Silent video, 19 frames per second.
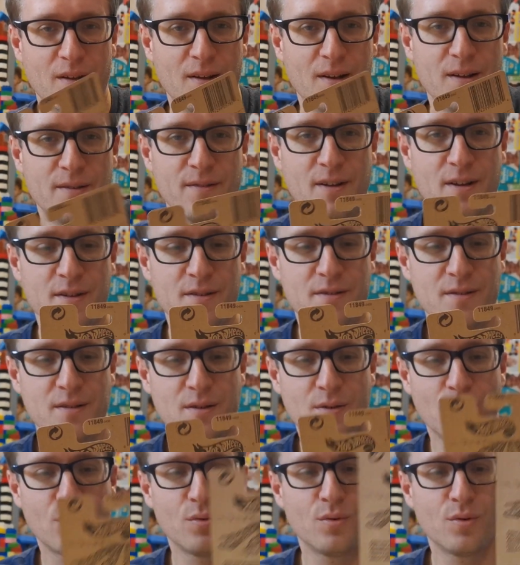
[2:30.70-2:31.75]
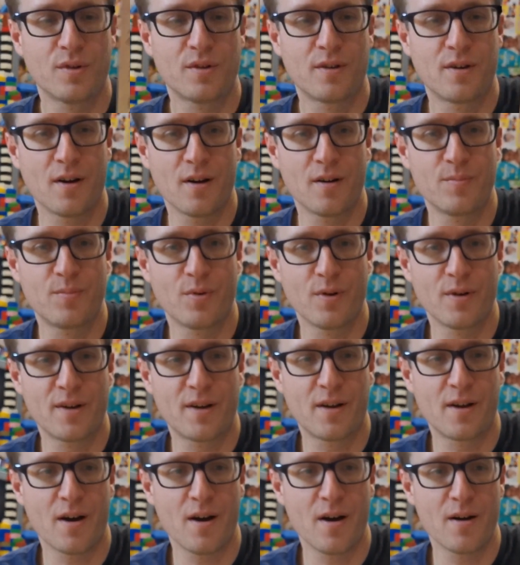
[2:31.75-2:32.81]
It even has the old
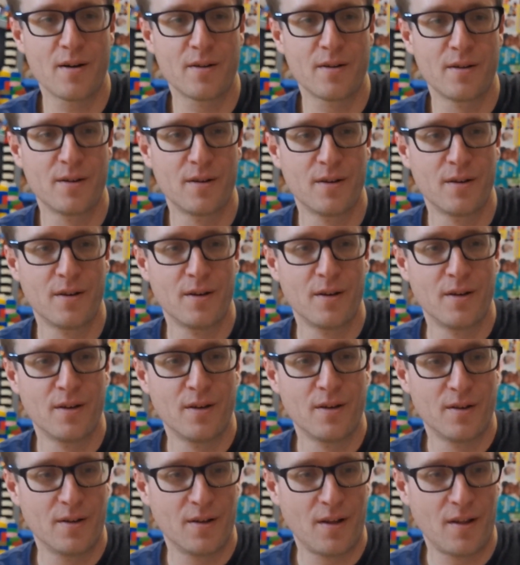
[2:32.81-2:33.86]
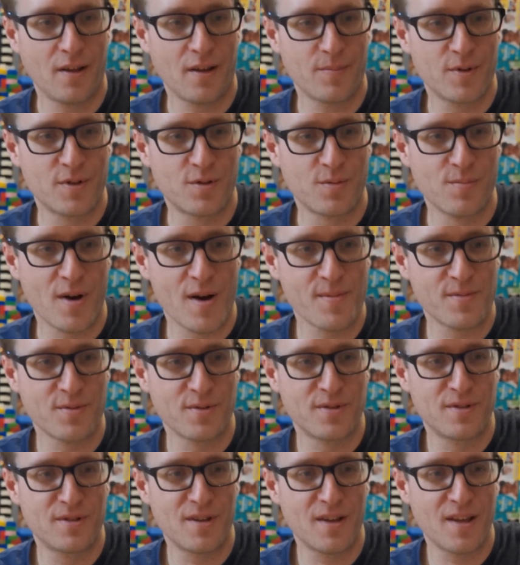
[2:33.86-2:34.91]
cardboard card. I think Mr. Moms
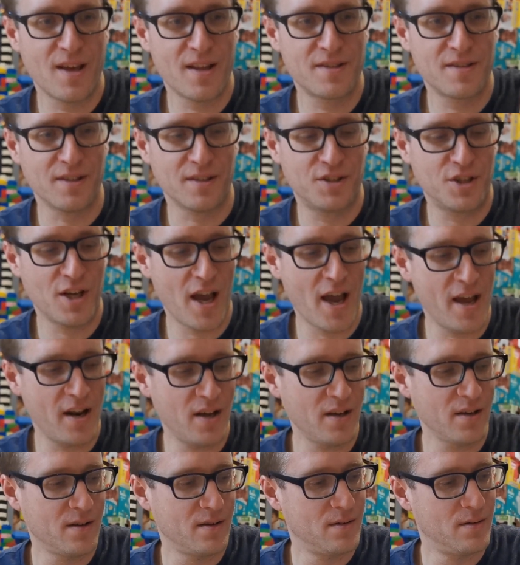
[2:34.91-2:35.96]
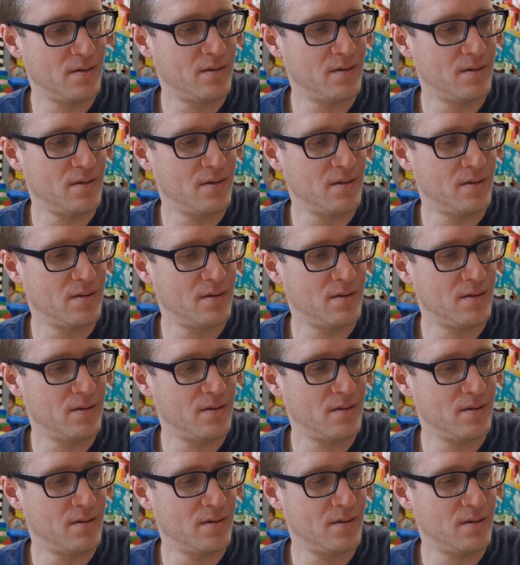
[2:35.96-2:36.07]
would say that's a China.